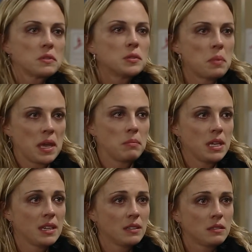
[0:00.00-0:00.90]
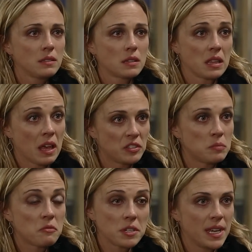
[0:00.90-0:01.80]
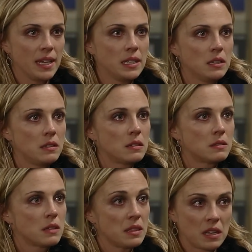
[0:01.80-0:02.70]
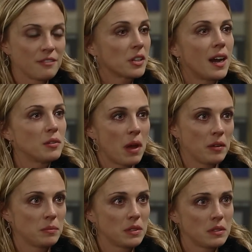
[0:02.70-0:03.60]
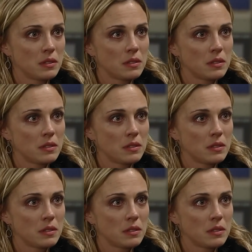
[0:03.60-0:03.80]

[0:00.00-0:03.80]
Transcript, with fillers: when Trey was a baby, I left him for dead, and then I forgot about